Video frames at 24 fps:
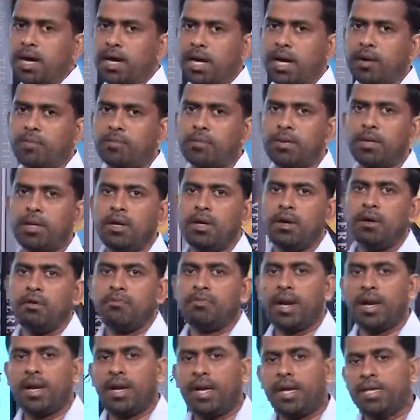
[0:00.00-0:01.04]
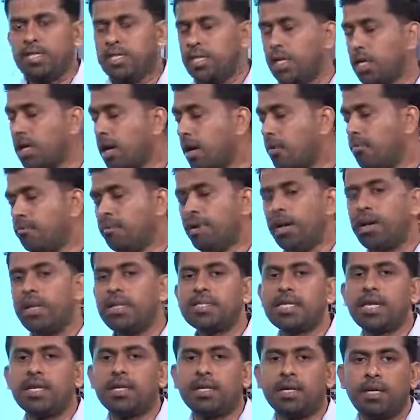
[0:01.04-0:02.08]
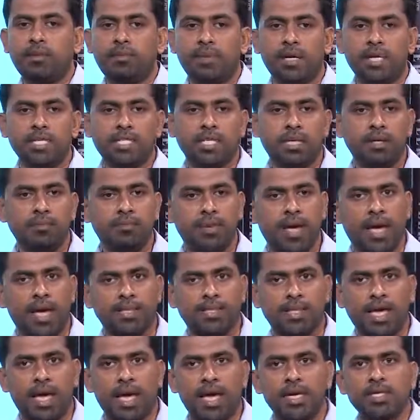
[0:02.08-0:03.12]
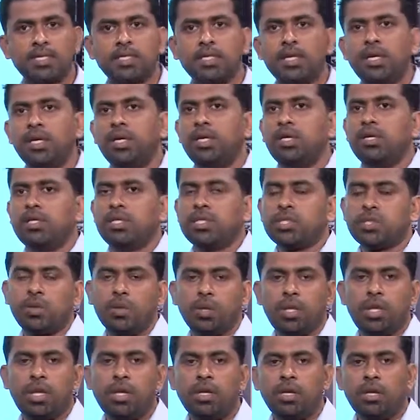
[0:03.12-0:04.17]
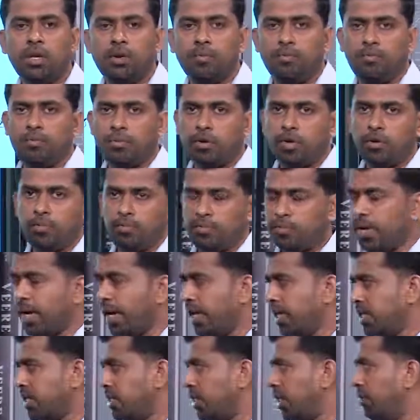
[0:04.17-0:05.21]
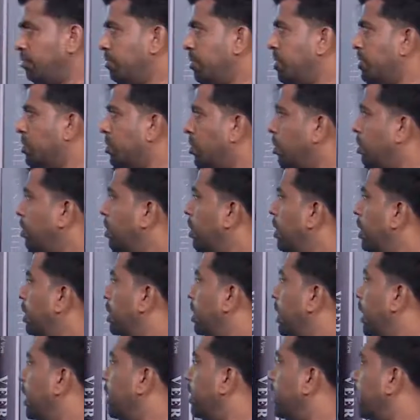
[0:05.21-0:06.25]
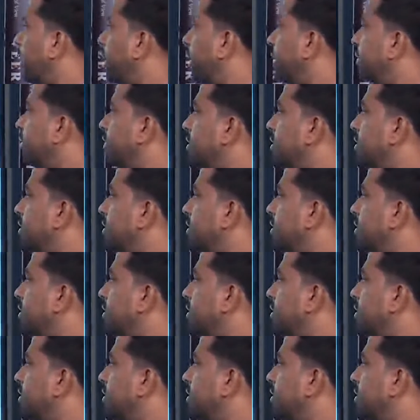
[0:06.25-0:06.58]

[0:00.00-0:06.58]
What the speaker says: up financial companies and commercial banks as sole proprietorship. So the incorrect